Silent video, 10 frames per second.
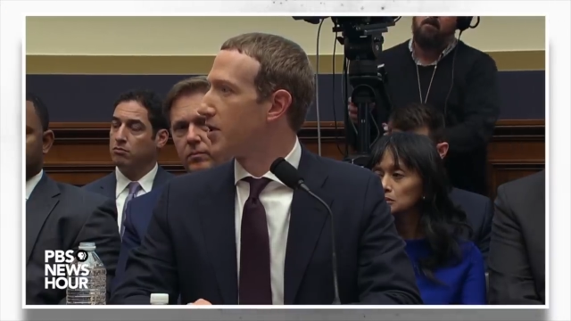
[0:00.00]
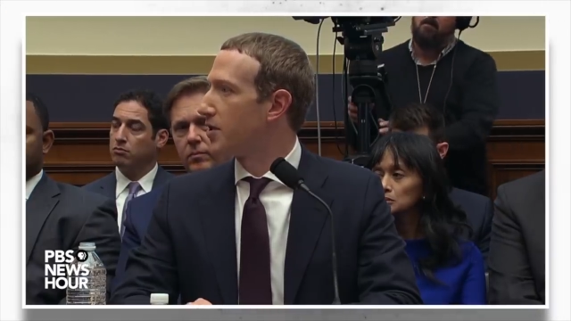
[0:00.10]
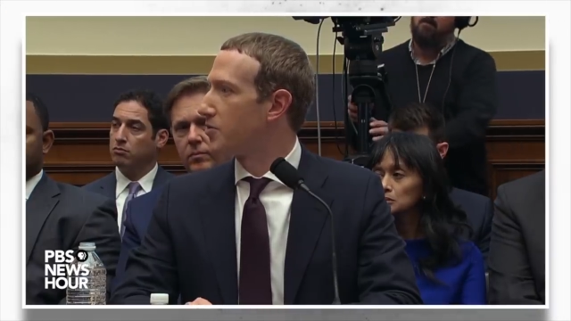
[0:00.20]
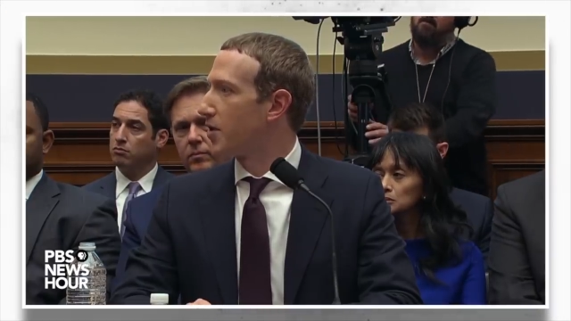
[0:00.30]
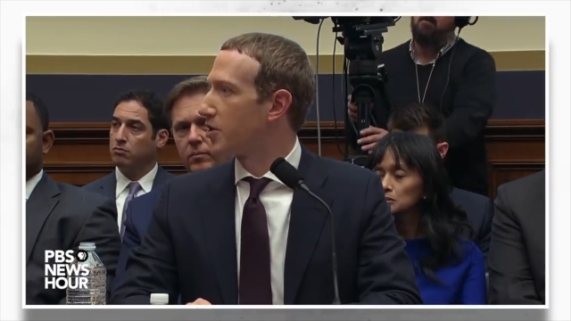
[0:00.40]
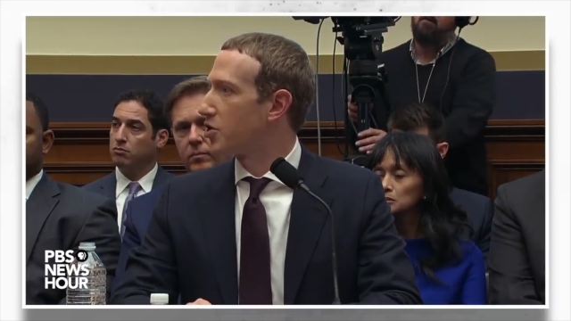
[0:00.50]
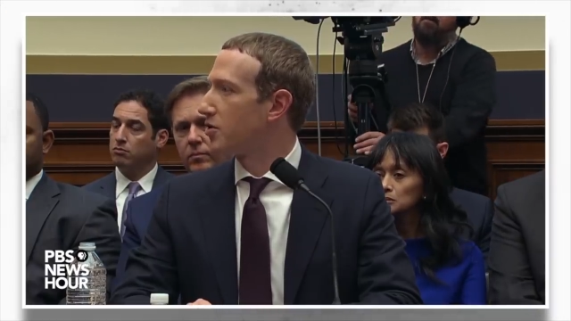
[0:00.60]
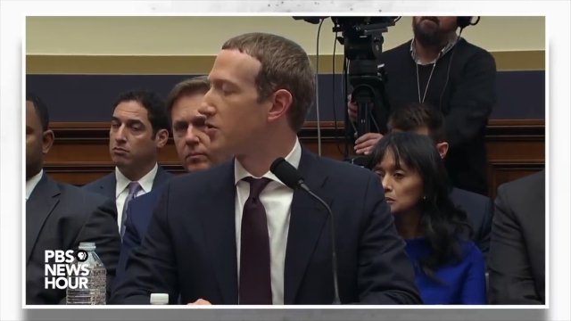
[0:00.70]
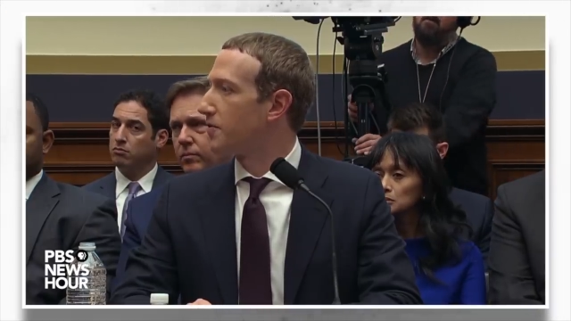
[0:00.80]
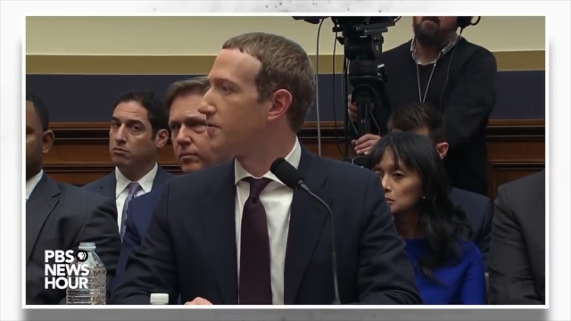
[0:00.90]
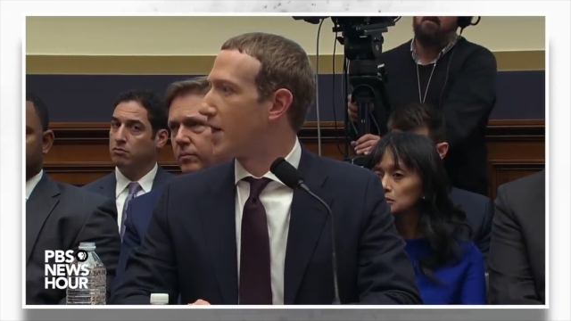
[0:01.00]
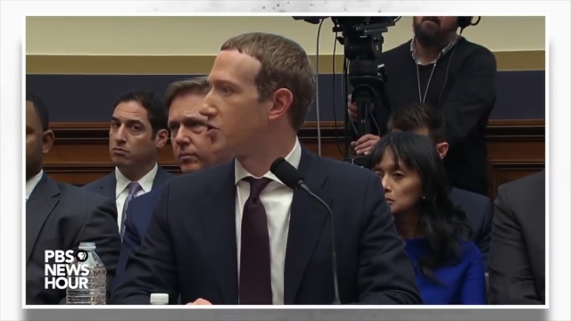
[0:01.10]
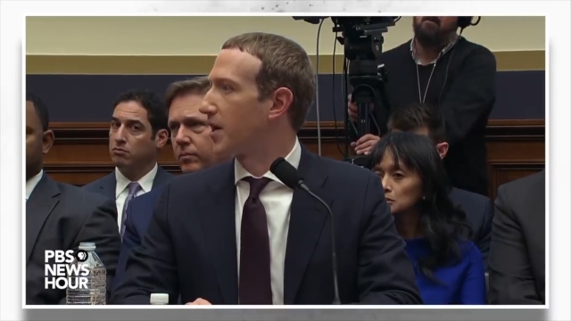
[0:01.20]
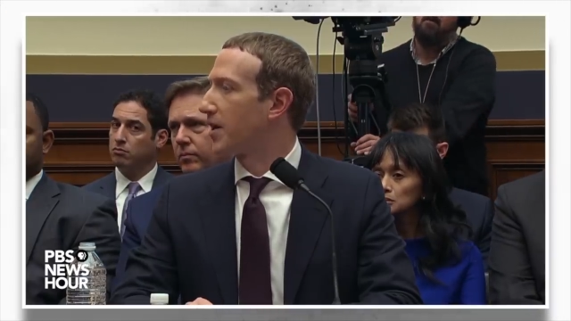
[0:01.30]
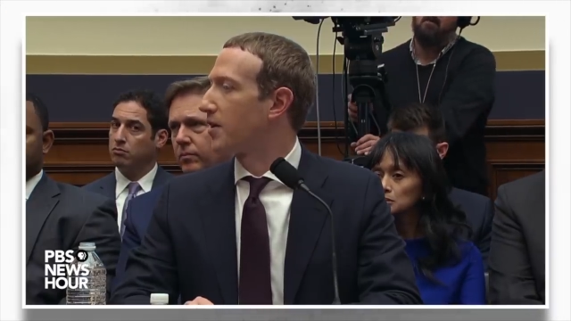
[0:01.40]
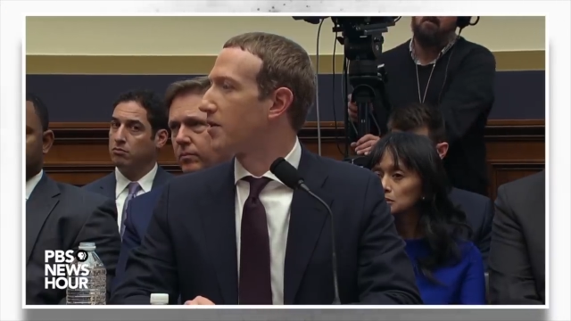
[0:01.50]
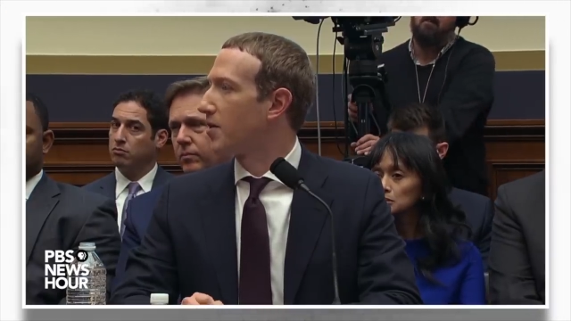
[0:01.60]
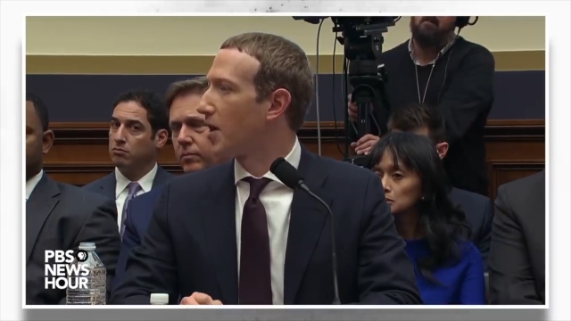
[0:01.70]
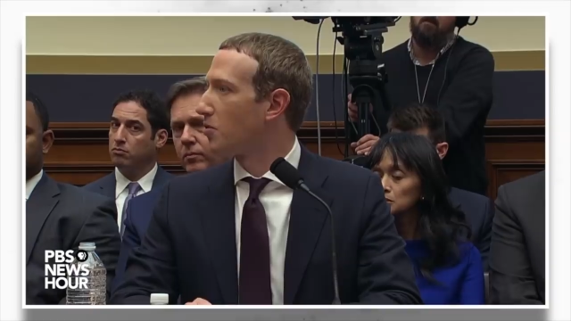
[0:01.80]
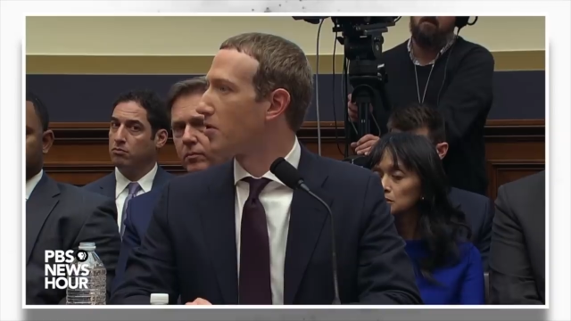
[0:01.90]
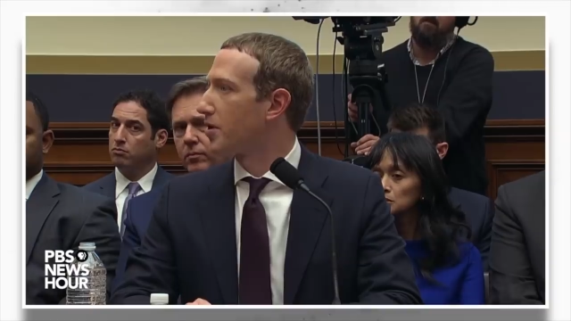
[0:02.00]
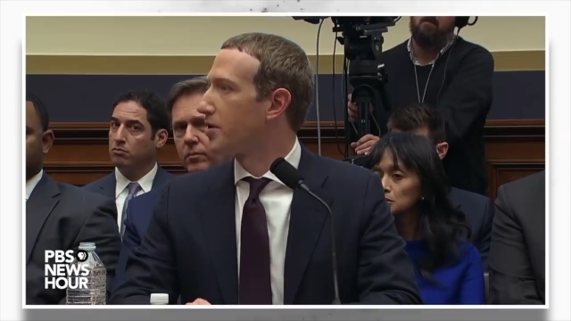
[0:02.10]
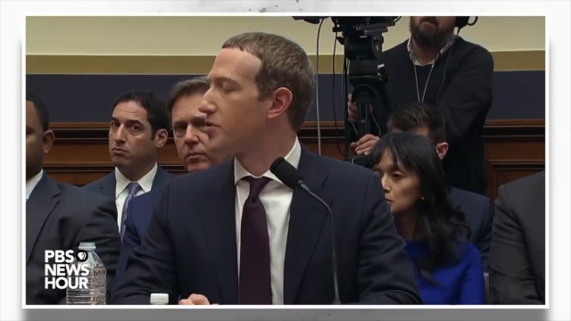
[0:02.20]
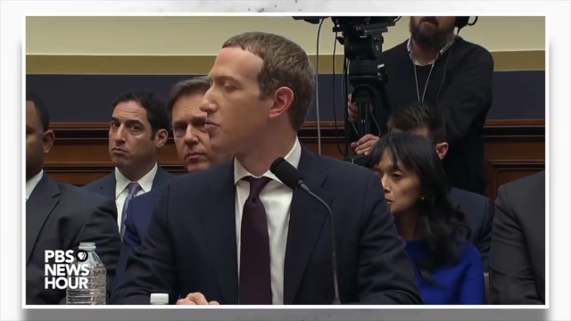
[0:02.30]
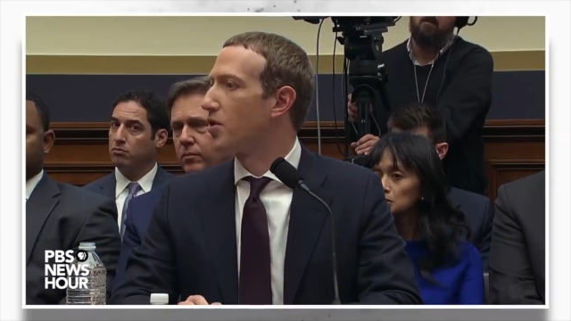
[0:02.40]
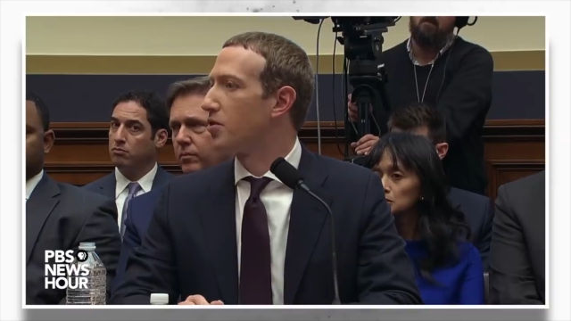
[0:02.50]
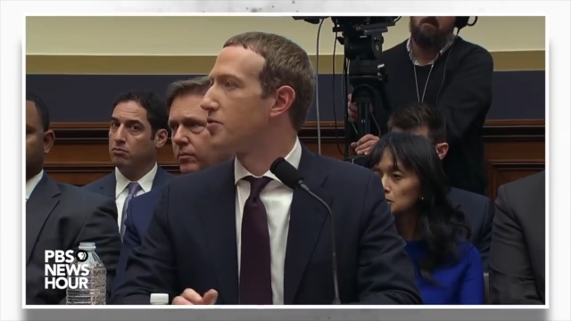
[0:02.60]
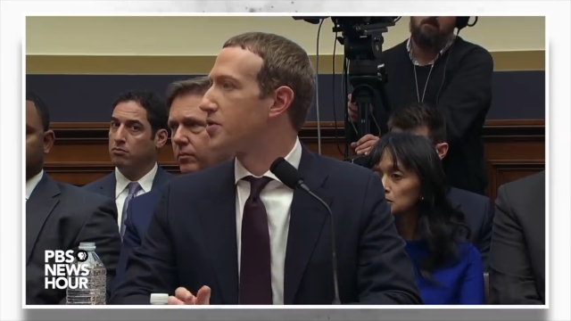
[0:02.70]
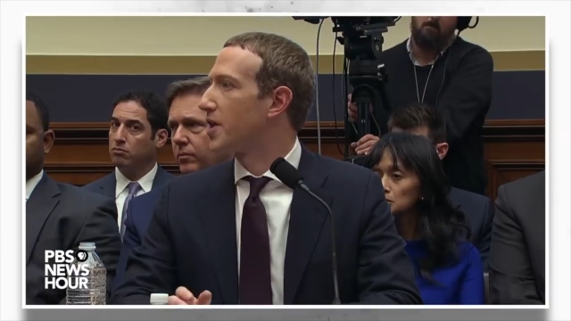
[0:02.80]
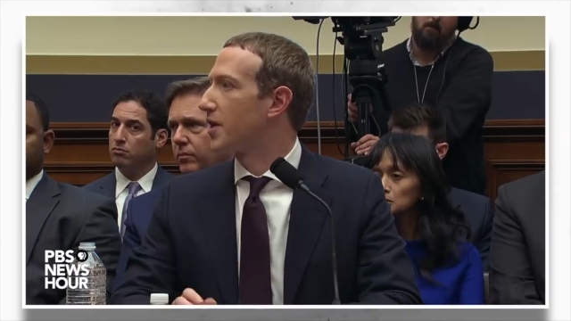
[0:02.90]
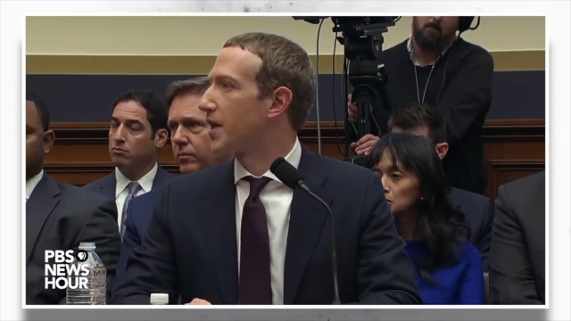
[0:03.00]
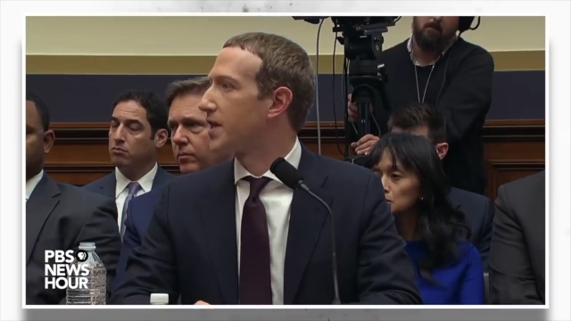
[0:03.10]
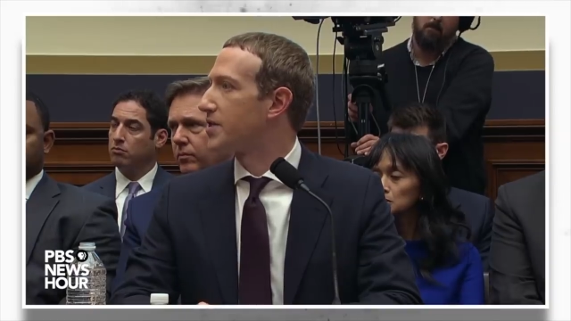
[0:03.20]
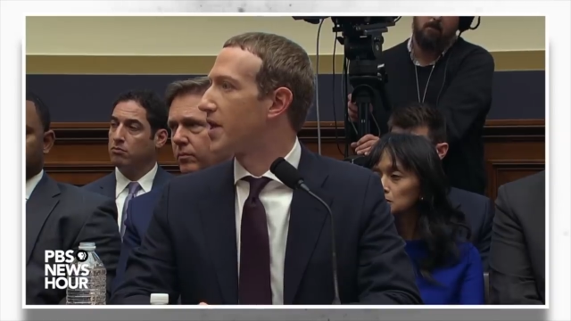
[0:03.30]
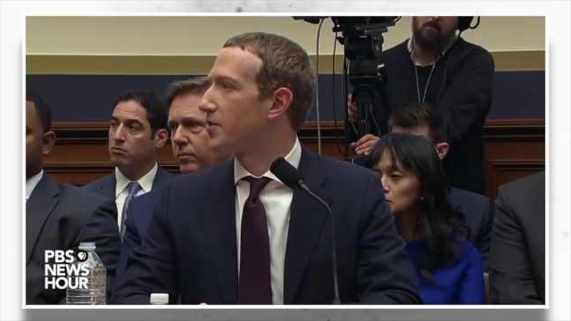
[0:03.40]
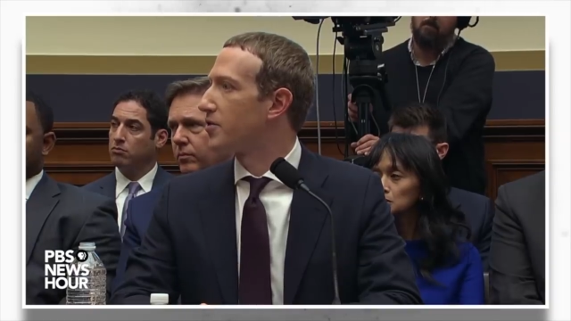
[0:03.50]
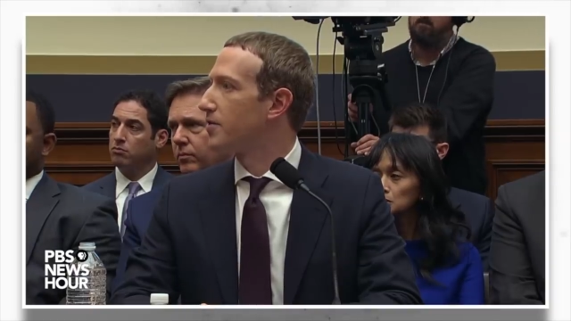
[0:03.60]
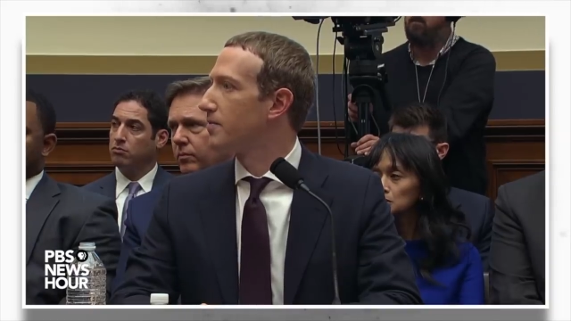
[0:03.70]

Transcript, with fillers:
Speaker 1: The International Fact Checking Network is the one who is setting that standard.